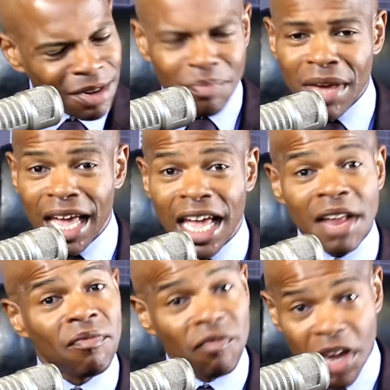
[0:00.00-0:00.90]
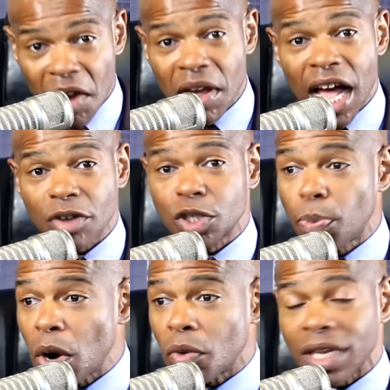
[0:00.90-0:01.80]
good man, very
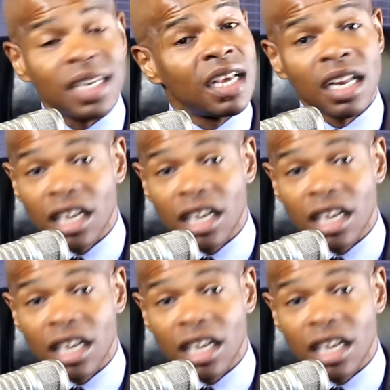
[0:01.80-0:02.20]
outspoken,